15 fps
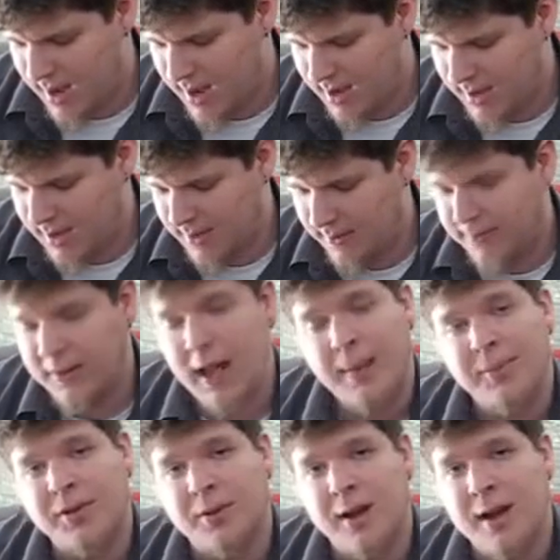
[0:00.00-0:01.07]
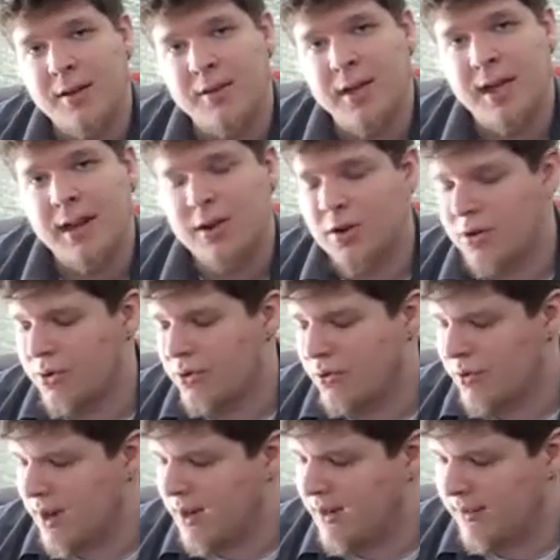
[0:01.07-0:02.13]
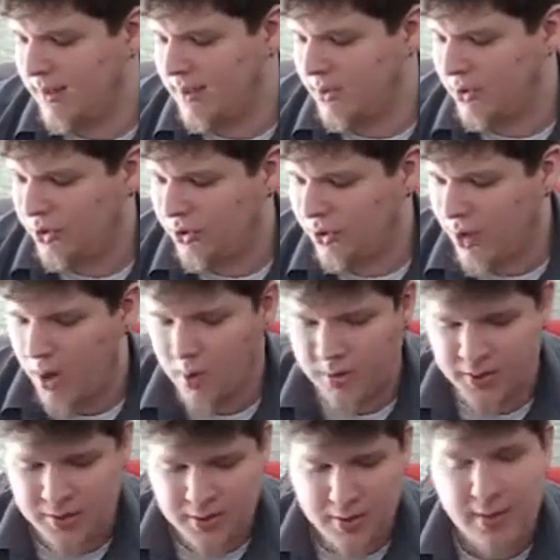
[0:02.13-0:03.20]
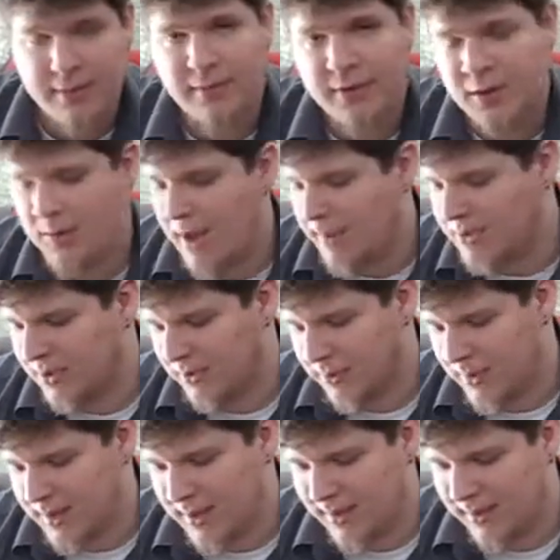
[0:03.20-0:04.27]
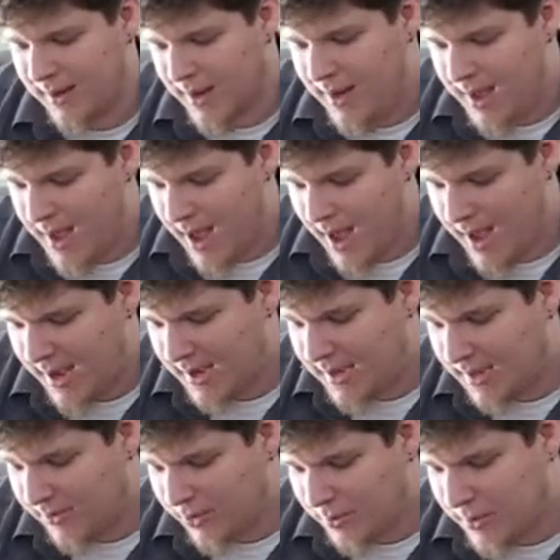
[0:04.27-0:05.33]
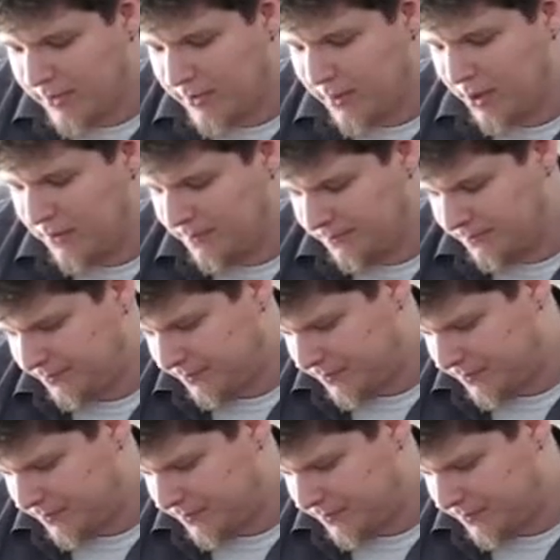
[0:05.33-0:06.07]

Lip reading: and it flops around like crazy. So you do have a few options with this. It is removable.